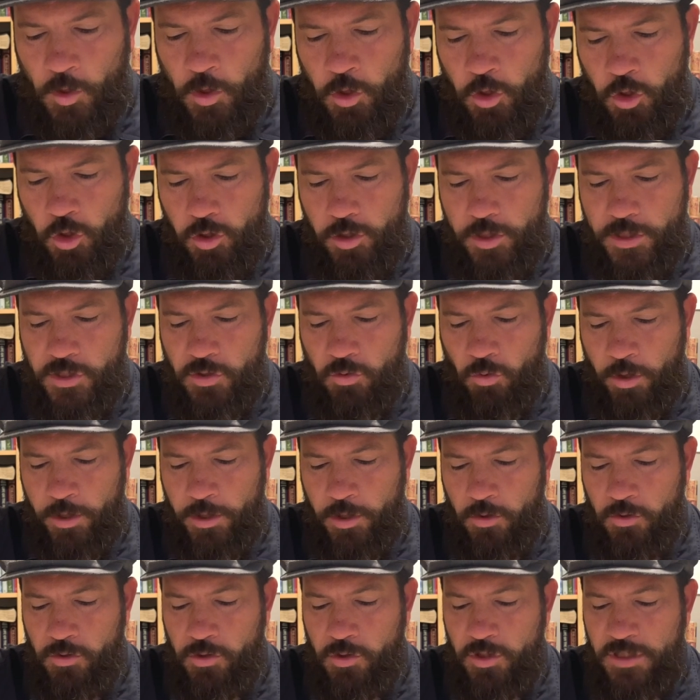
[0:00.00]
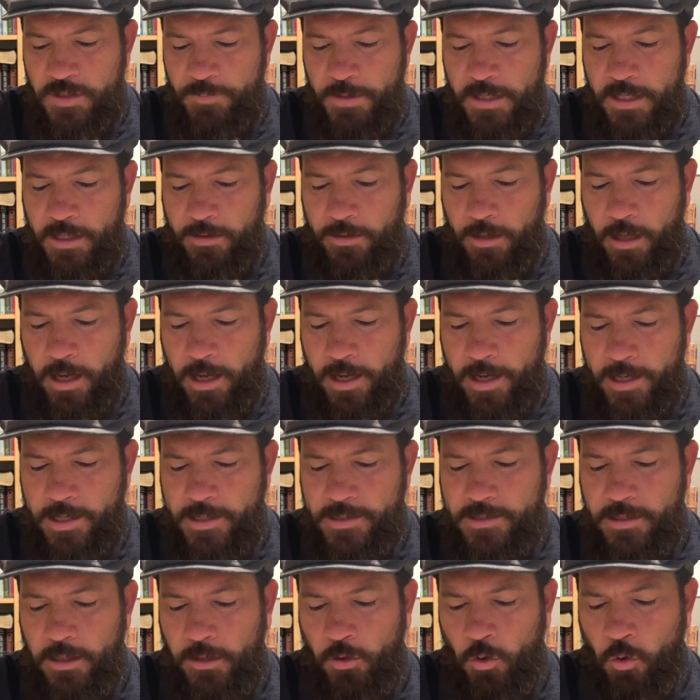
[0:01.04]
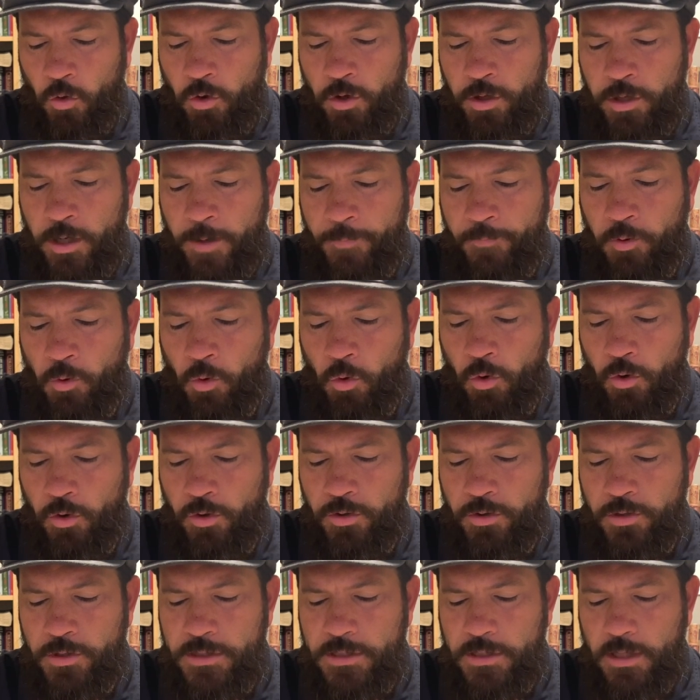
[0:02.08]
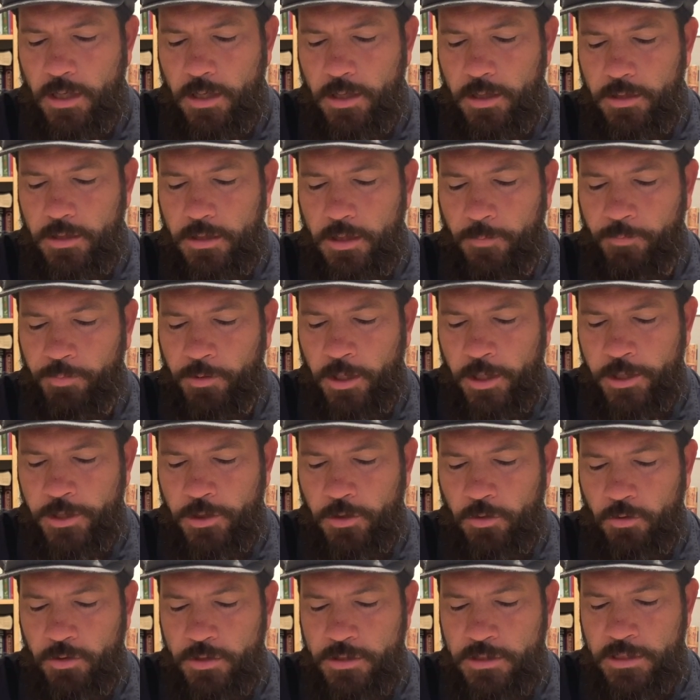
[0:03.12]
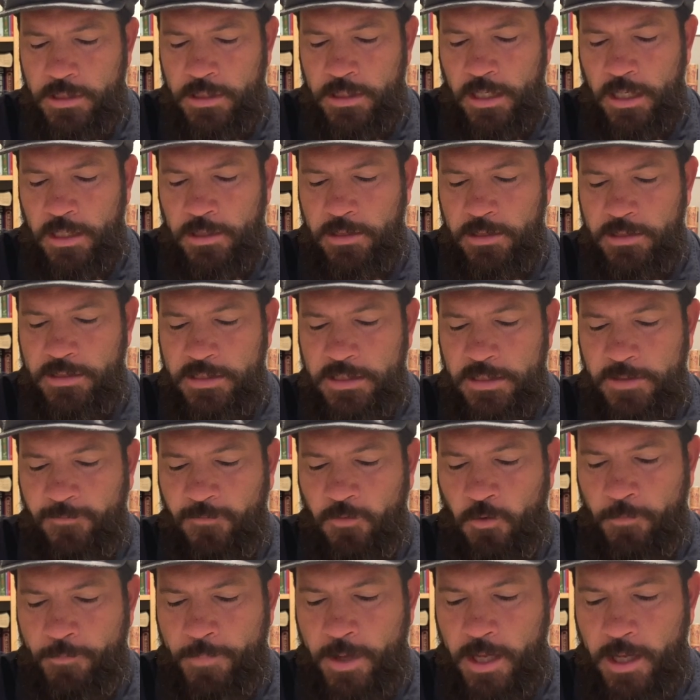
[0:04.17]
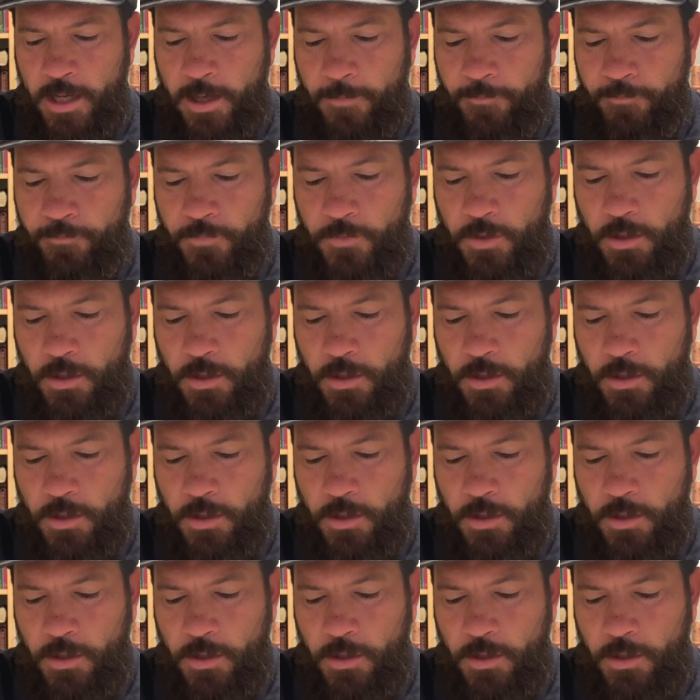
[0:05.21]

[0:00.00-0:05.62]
"You destroy those who speak lies. The Lord abhors the bloodthirsty and deceitful man."